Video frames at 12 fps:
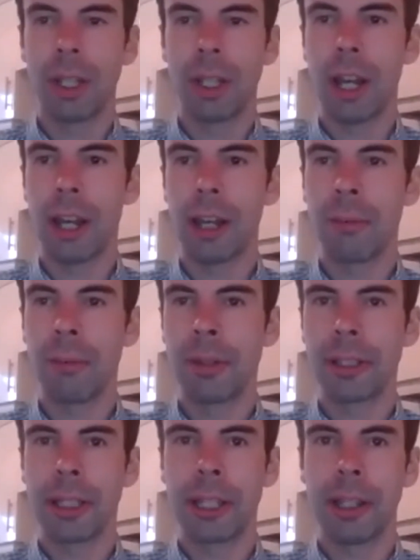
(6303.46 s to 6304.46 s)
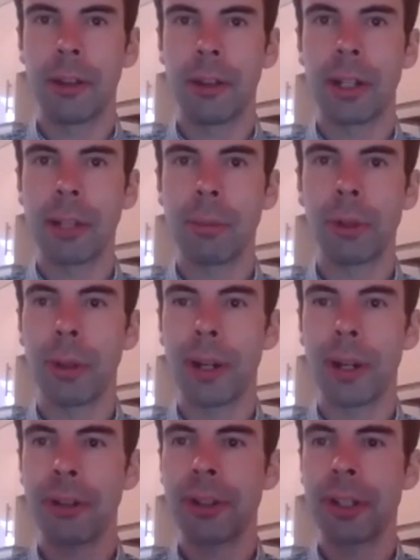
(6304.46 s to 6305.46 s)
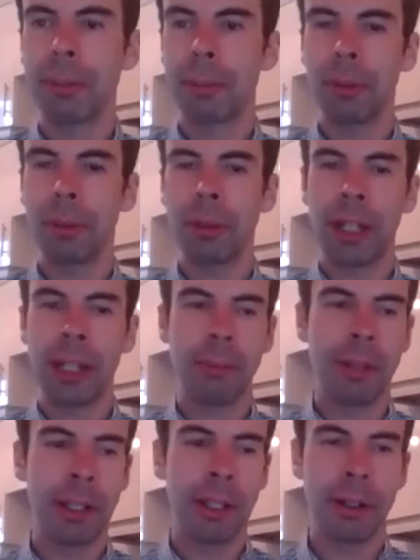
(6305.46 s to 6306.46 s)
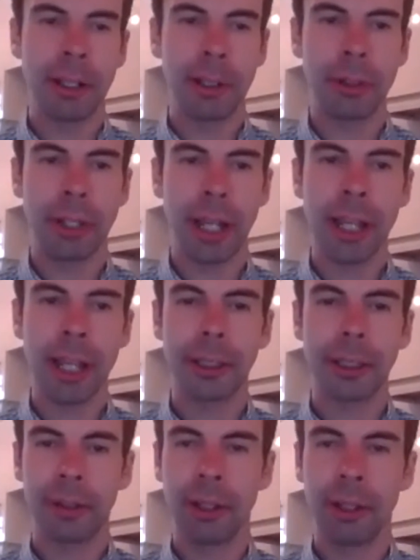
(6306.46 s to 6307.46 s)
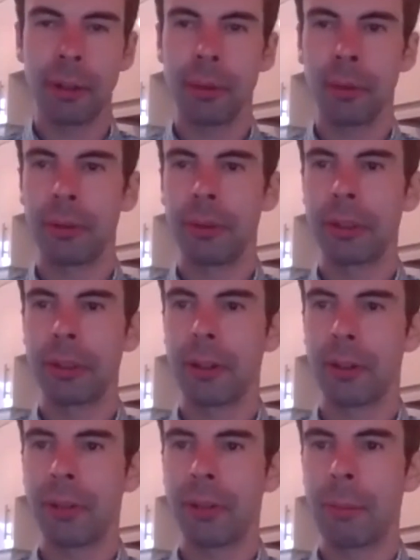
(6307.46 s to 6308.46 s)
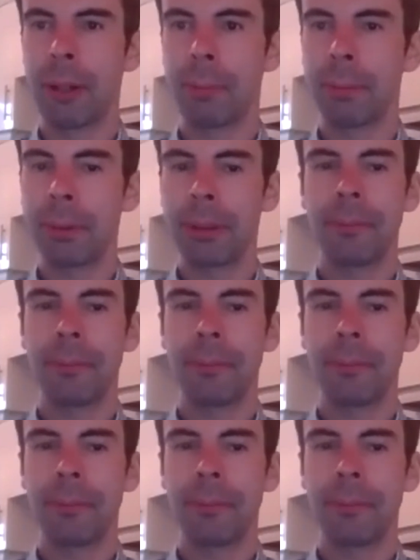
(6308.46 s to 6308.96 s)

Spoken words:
Let's see, are there any more questions that people in the audience want to ask? If not, we'll start to wrap up.